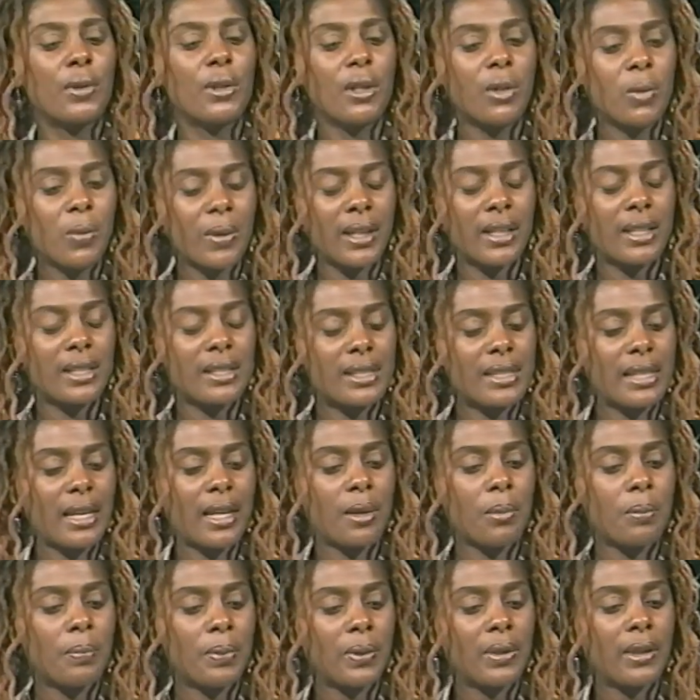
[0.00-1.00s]
a quick
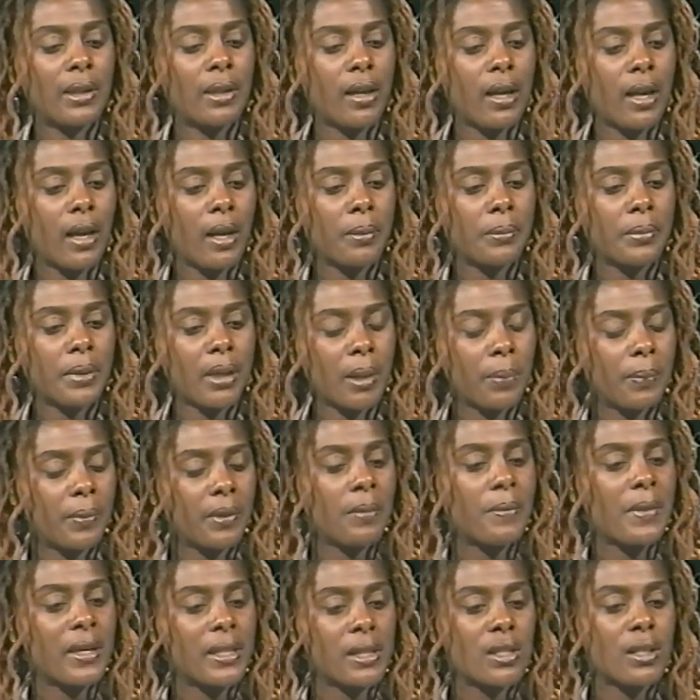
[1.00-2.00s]
example, a couple of
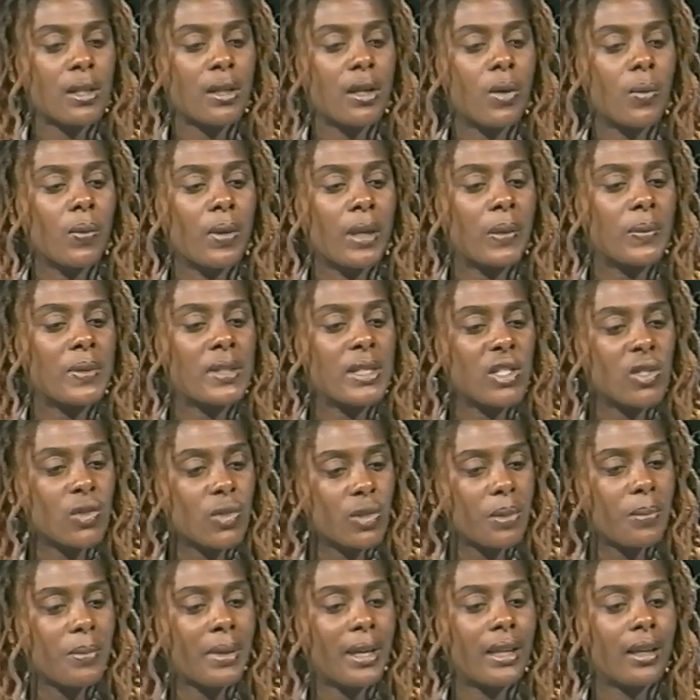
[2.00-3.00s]
months ago when I was in
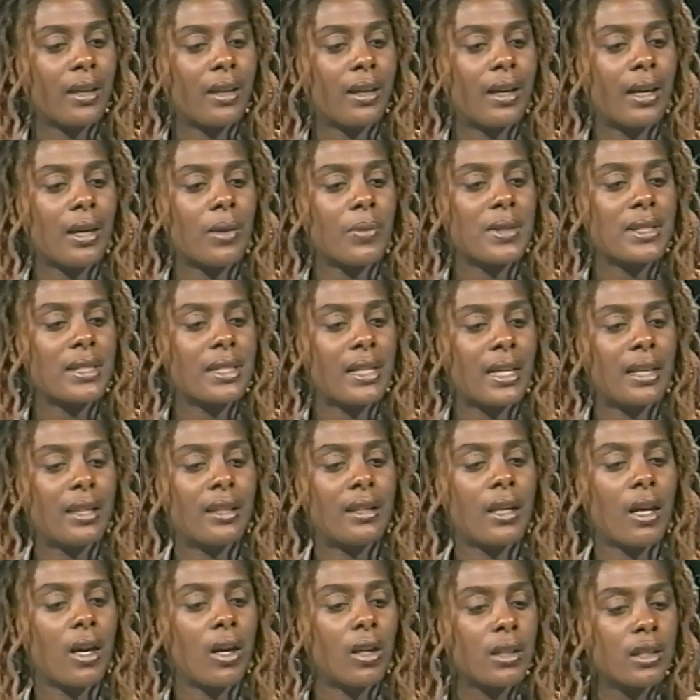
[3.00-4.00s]
Jamaica, I was at an
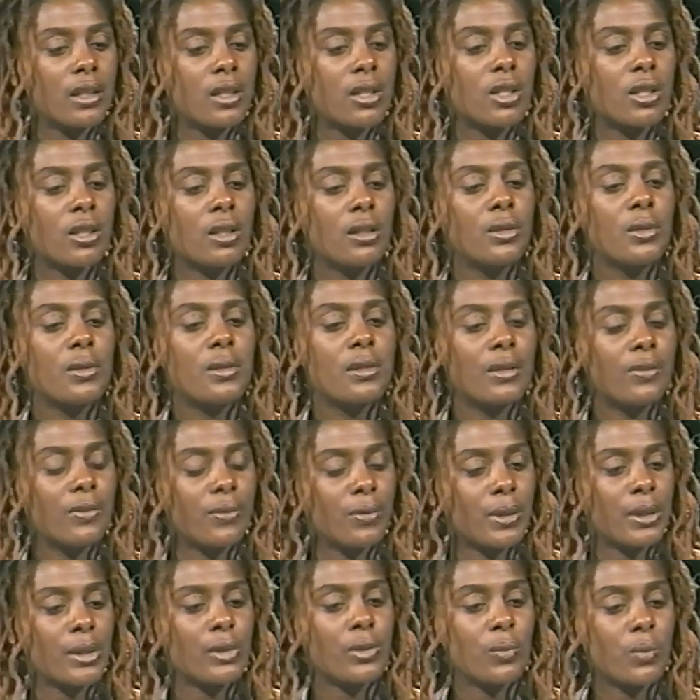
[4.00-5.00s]
all-exclusive
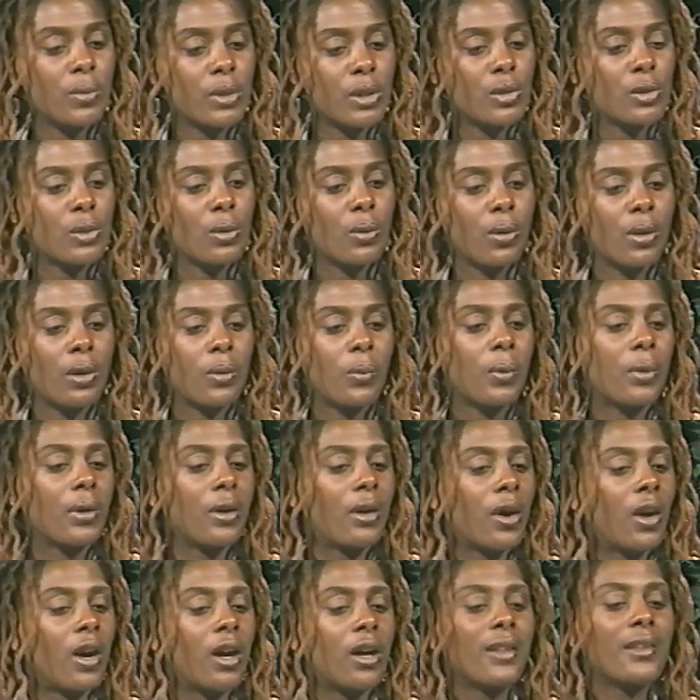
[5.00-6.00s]
resort where
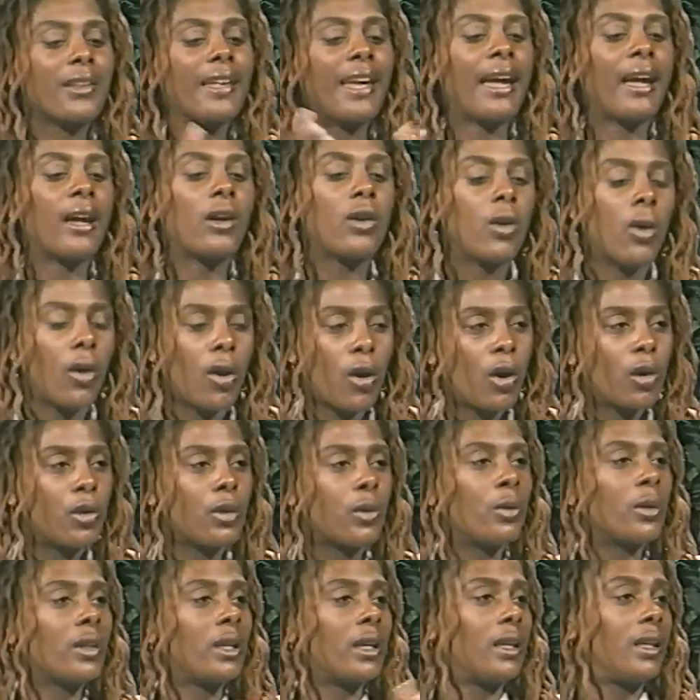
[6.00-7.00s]
all the alcohol
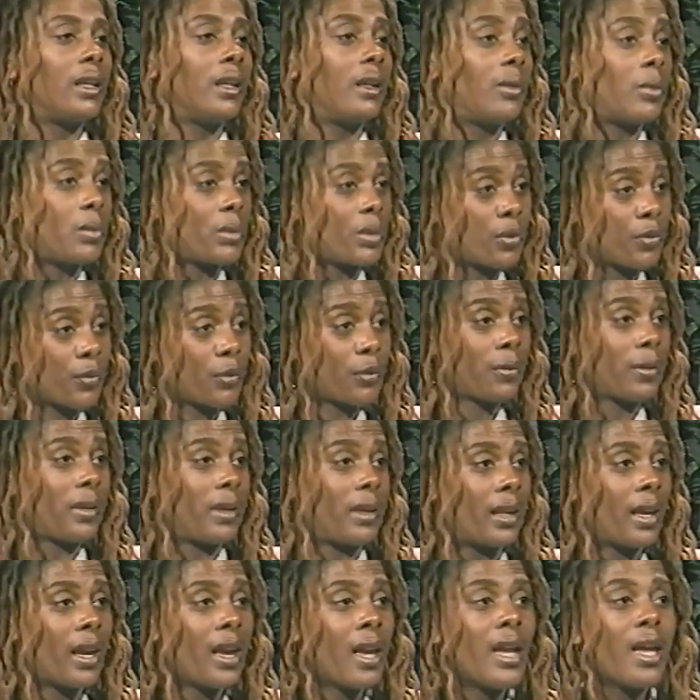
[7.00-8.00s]
you could get was
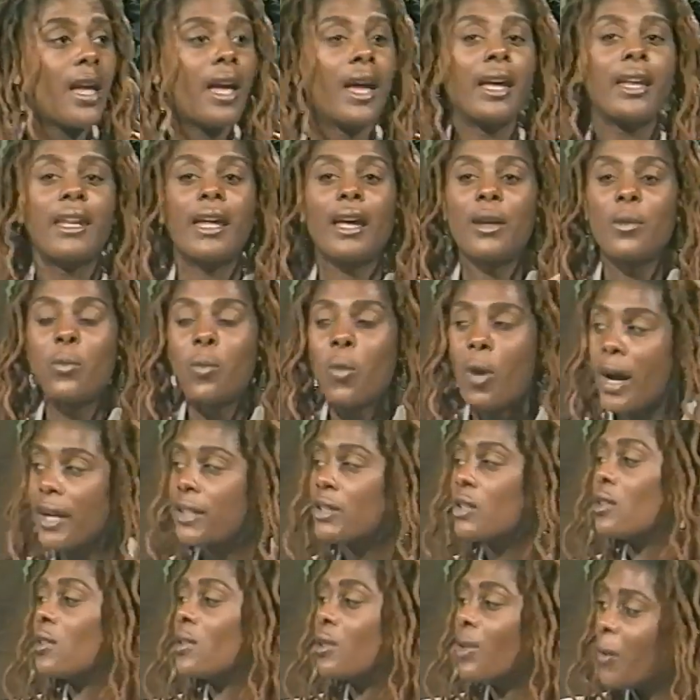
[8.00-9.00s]
free. And I
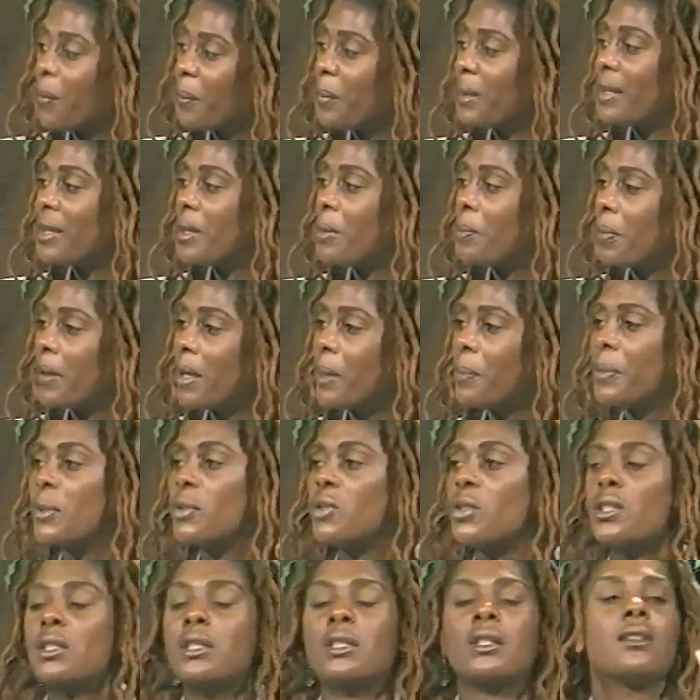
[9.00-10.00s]
watched so many people
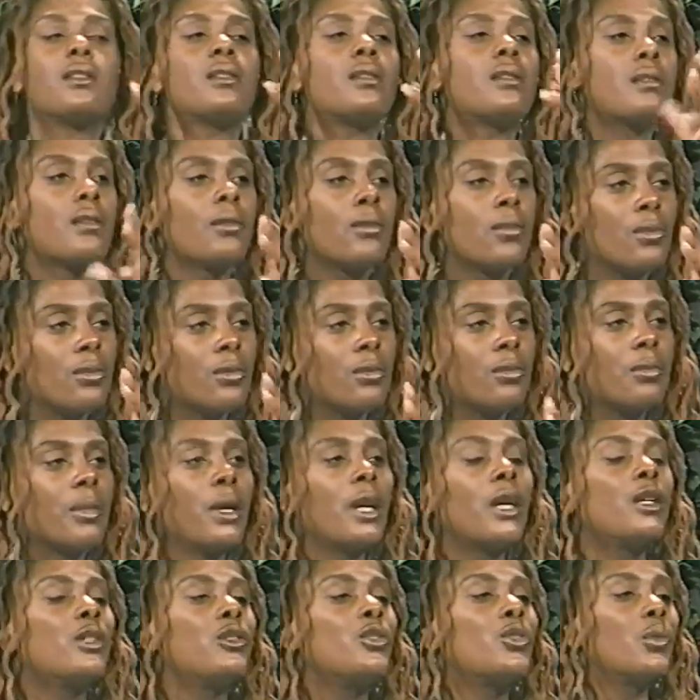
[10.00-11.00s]
just consume
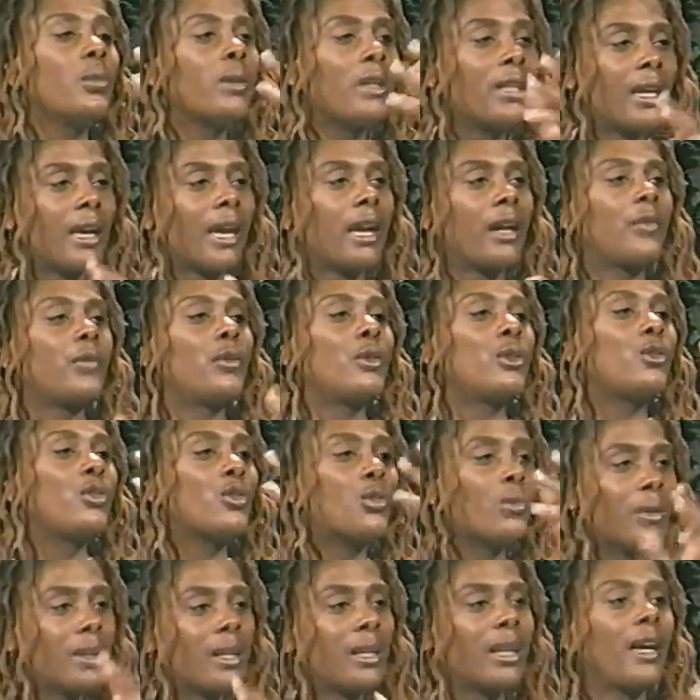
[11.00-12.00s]
drink after
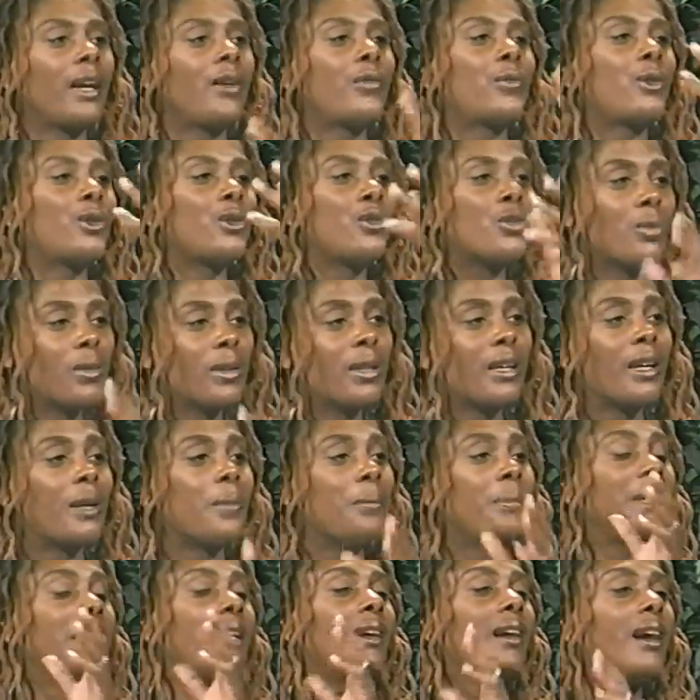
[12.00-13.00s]
drink after drink and
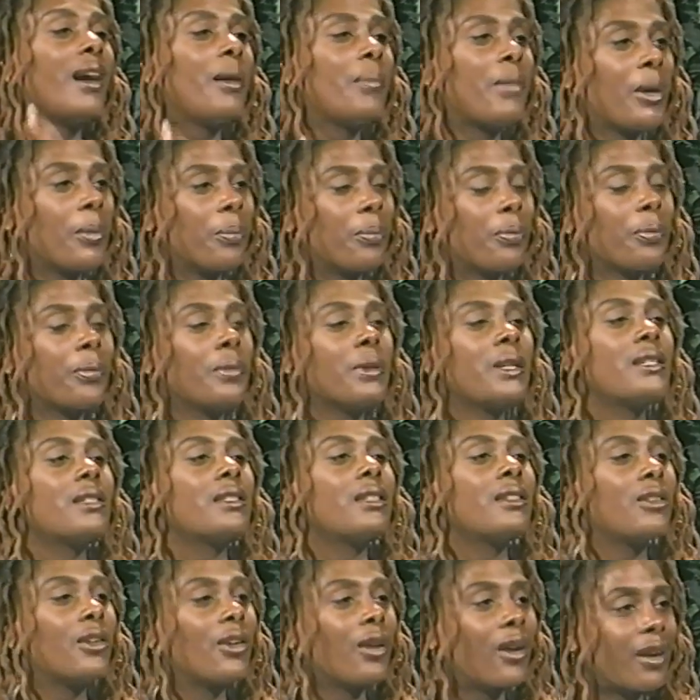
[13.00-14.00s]
become a
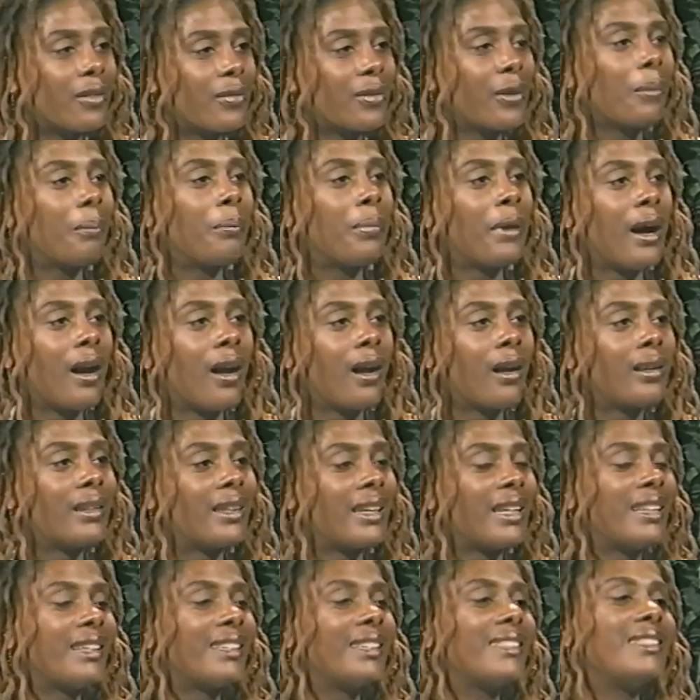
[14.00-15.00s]
prisoner of the bar. They
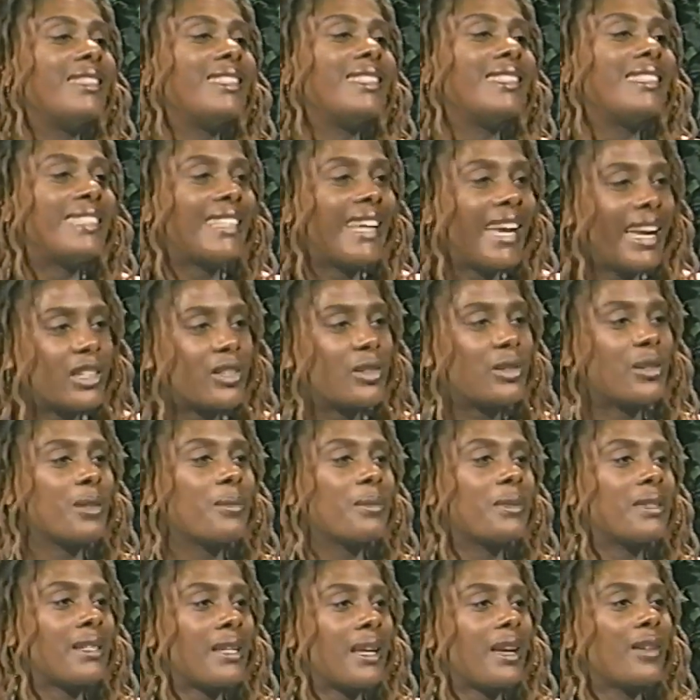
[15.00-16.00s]
couldn't detach
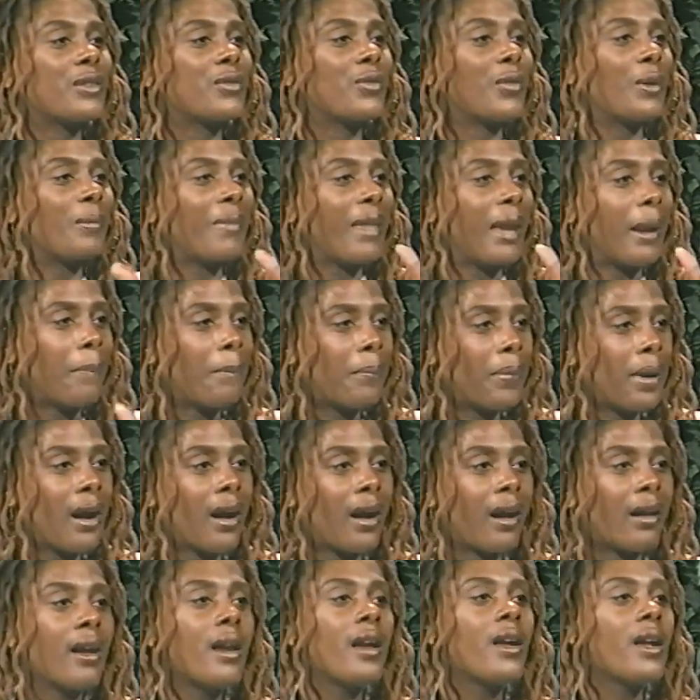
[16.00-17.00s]
themselves from that
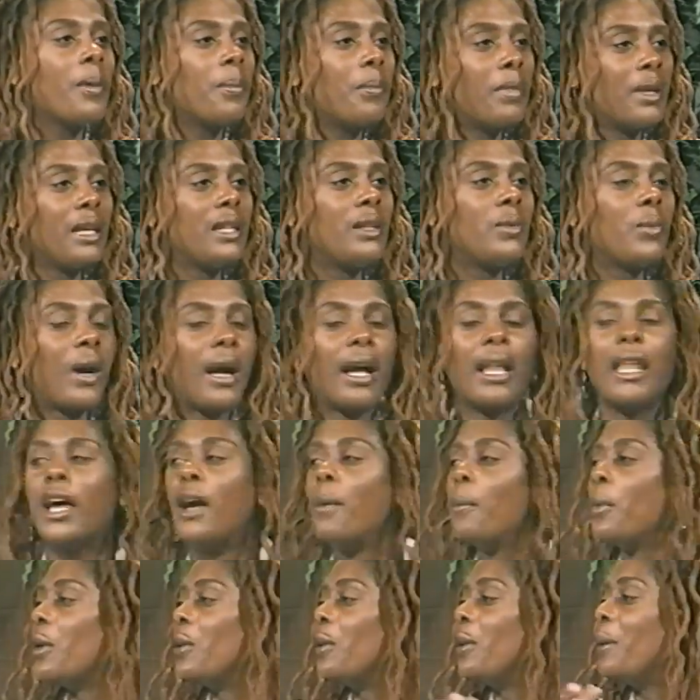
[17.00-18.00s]
bar. Meanwhile,
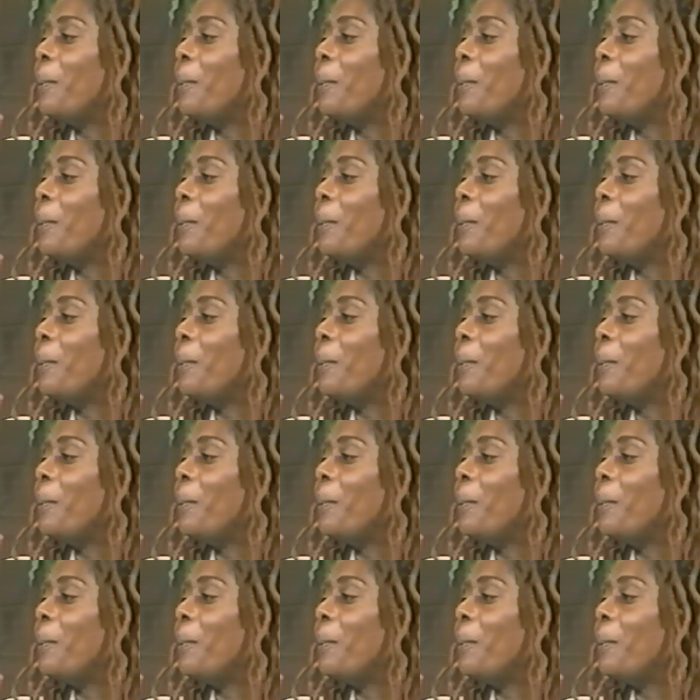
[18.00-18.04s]
I'm on the